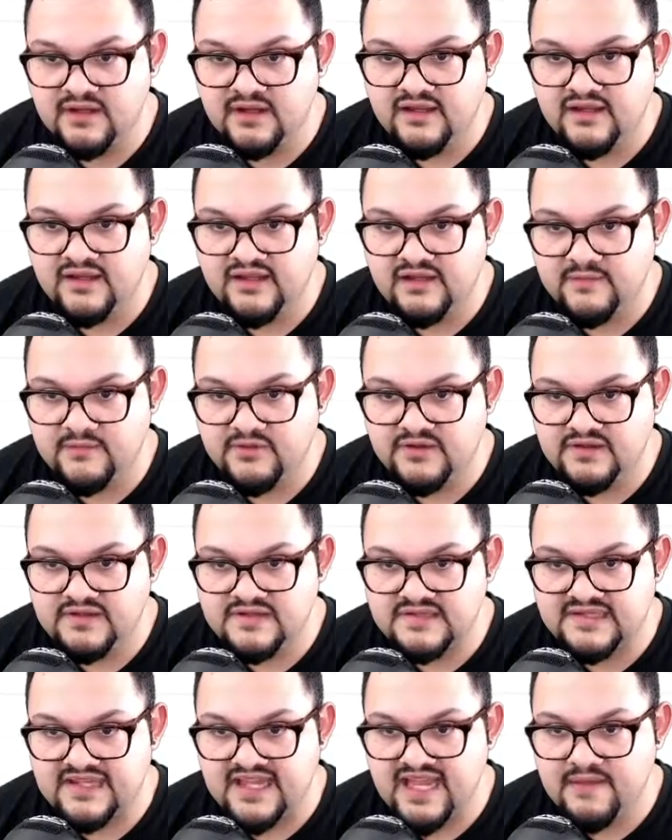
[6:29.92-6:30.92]
And I'm going to
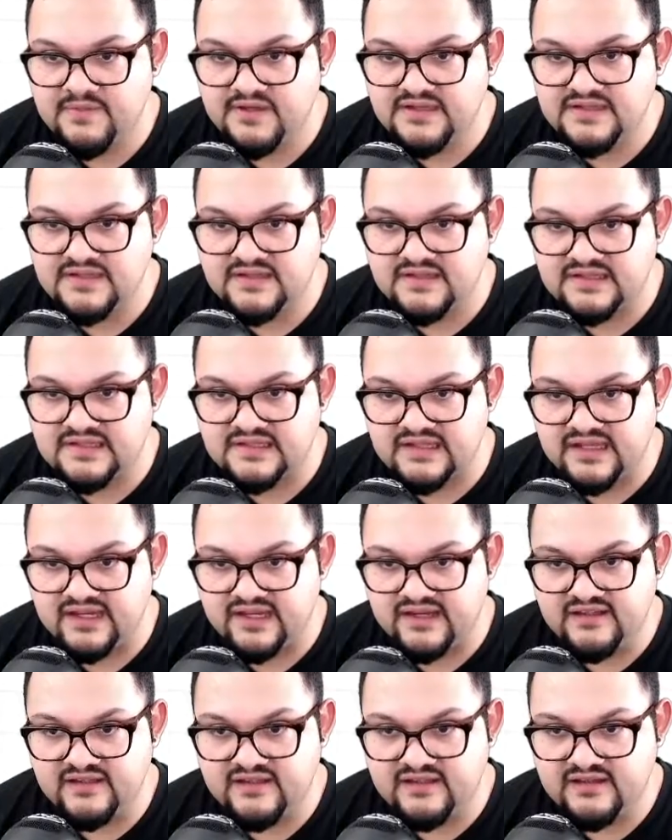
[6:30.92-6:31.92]
snap onto this
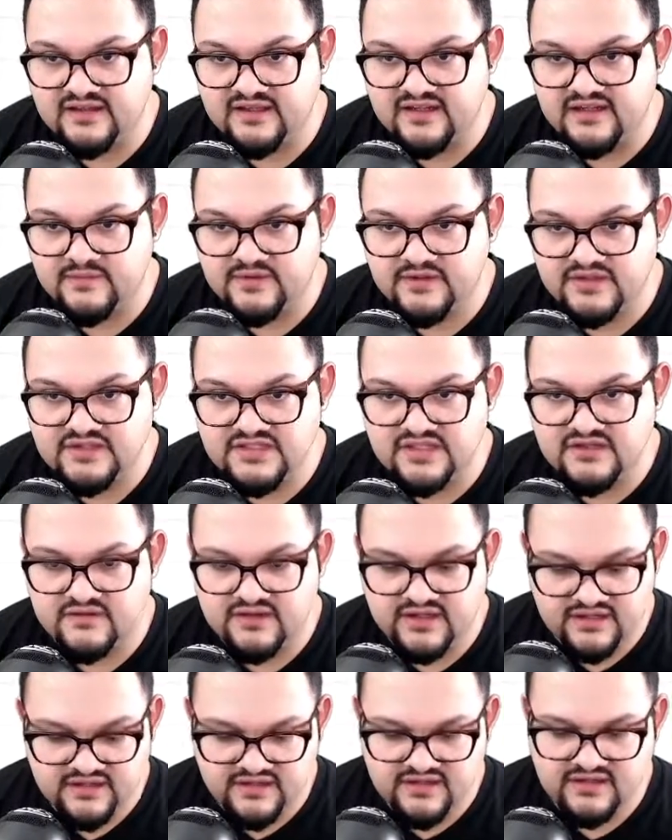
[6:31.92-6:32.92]
line, and I'm going to
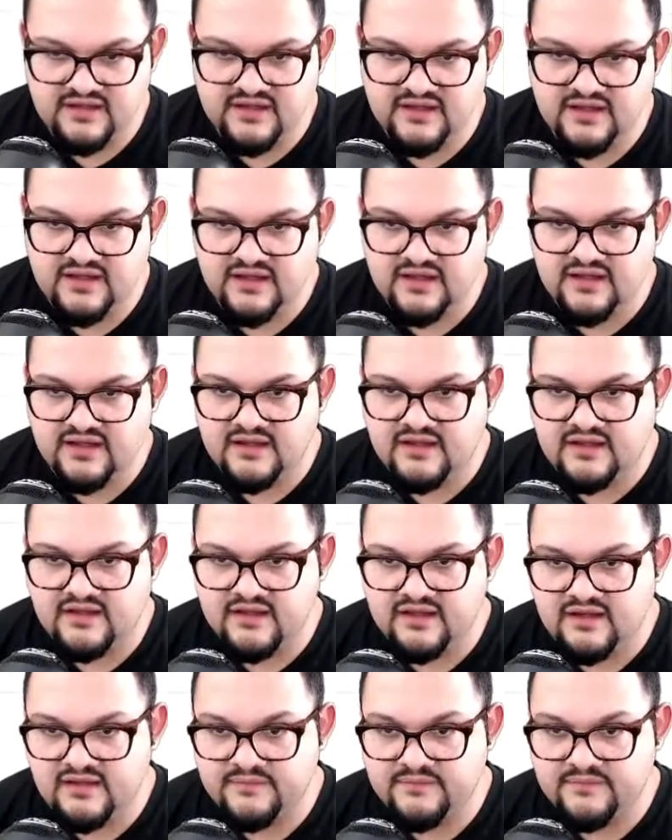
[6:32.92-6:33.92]
generate
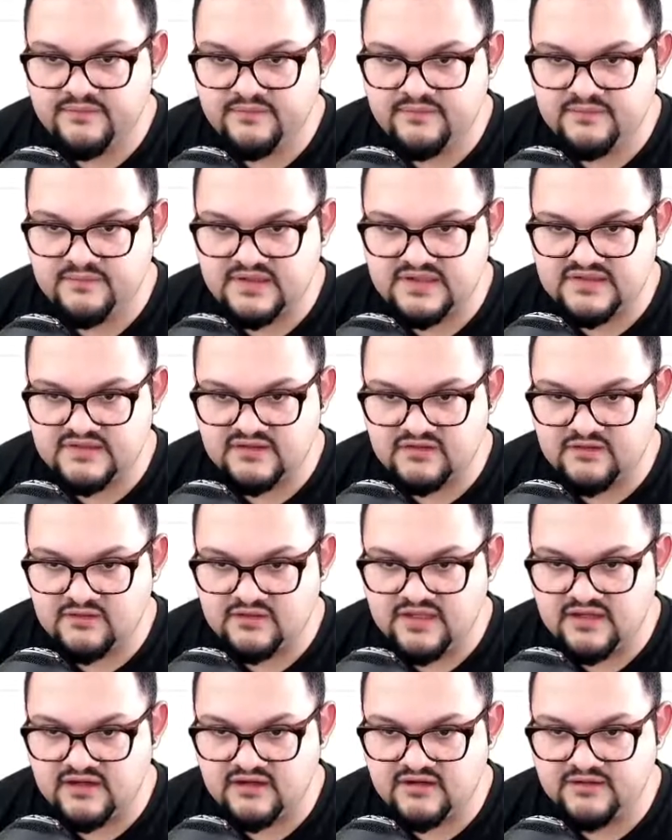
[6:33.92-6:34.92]
a circle
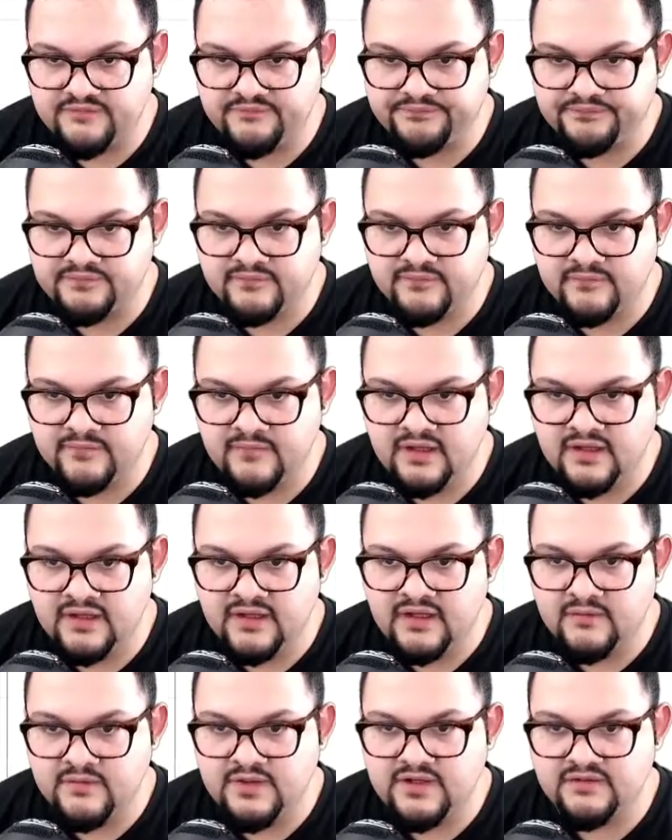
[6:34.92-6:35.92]
here.
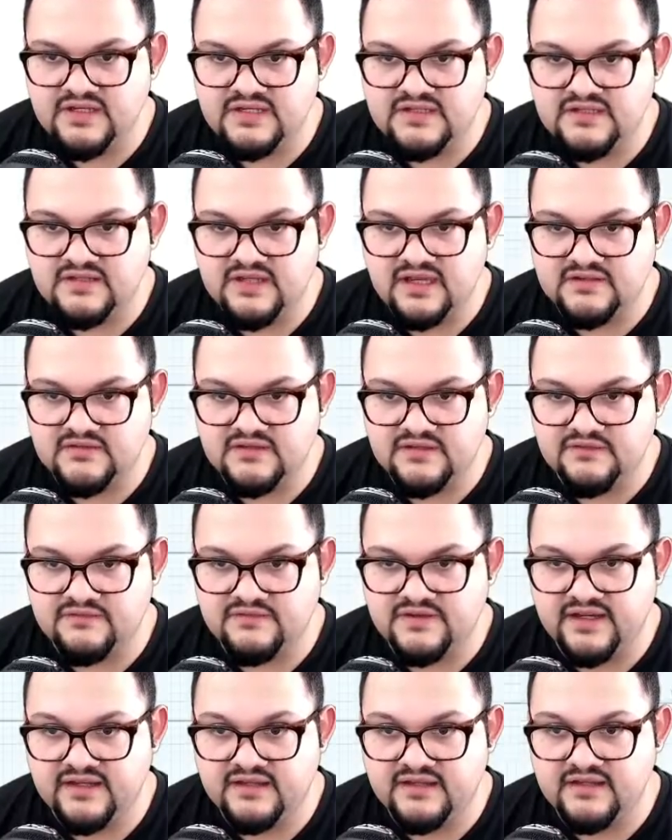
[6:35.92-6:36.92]
We don't need to actually
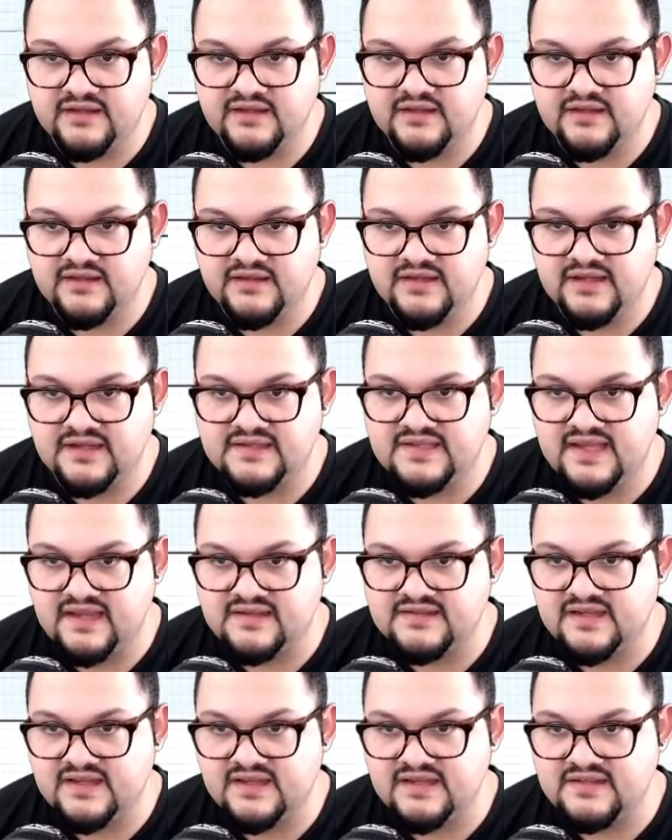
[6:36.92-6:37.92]
define the
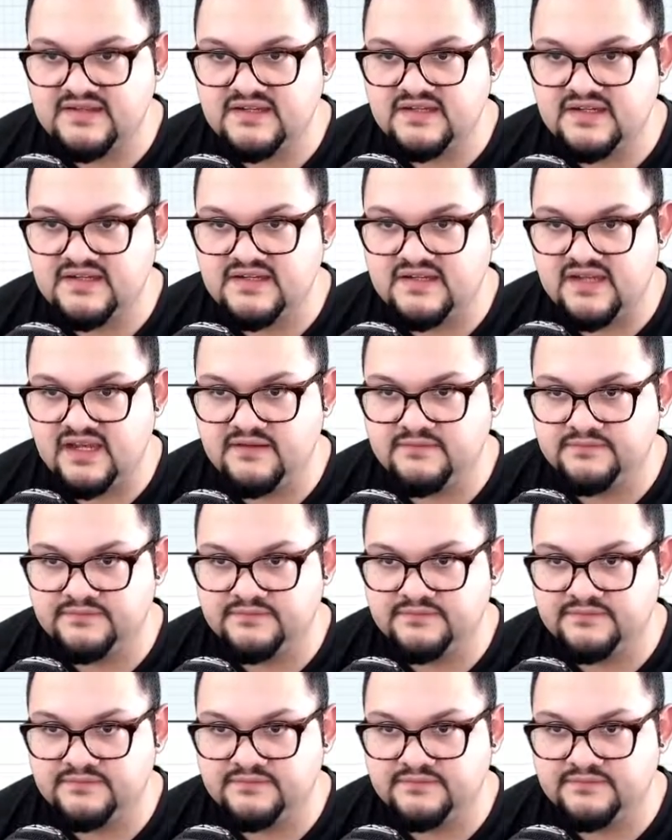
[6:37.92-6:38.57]
exact size just yet.